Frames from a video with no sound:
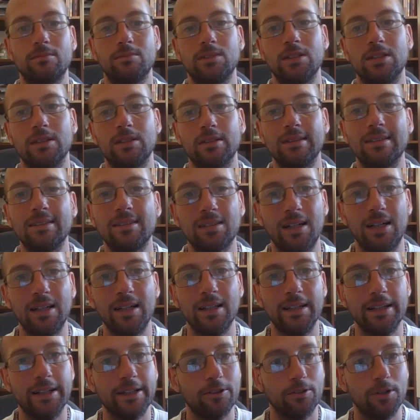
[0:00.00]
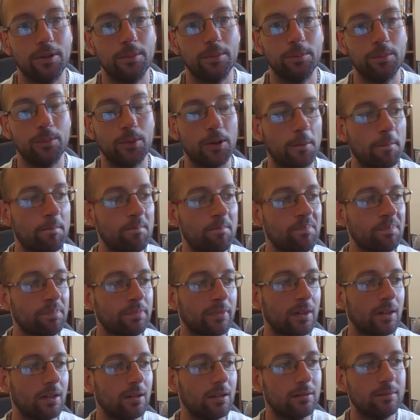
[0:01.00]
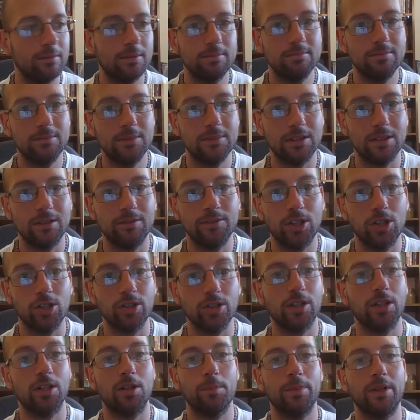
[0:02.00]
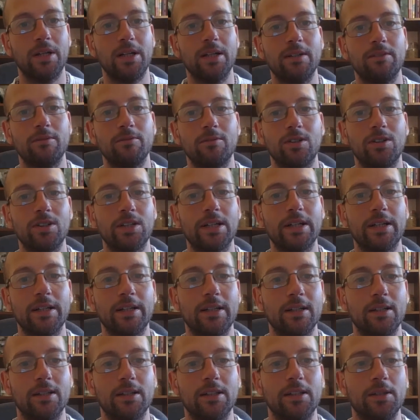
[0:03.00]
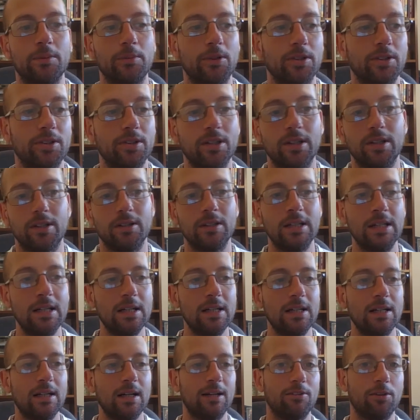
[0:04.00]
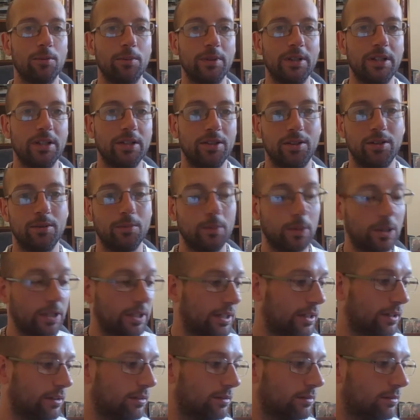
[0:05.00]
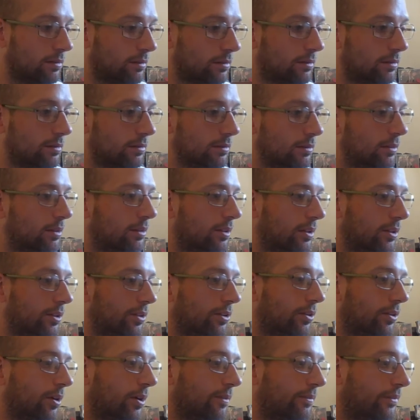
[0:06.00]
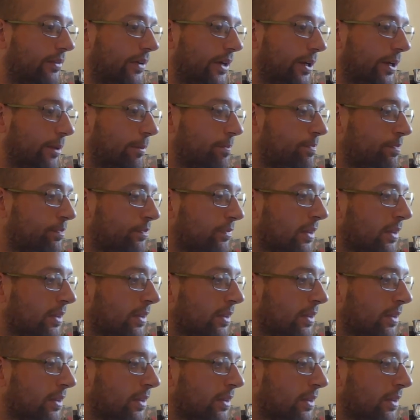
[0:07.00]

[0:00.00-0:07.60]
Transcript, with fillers: You know, slightly ignorant, but, you know, we're not going to complain, we're not getting killed anymore. So everybody's working at their own thing.